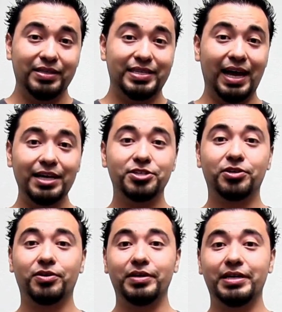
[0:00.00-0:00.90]

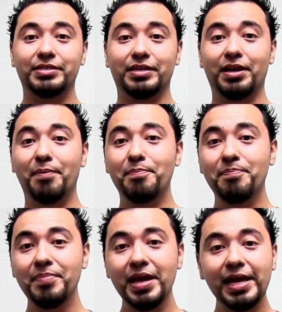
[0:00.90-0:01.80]
Tasker is an
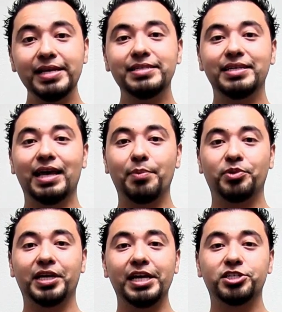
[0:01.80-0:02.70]
amazing
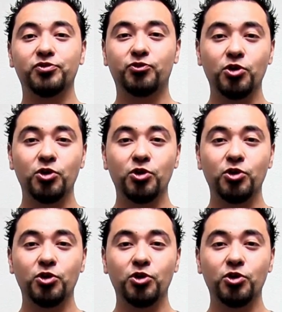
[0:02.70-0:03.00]
application.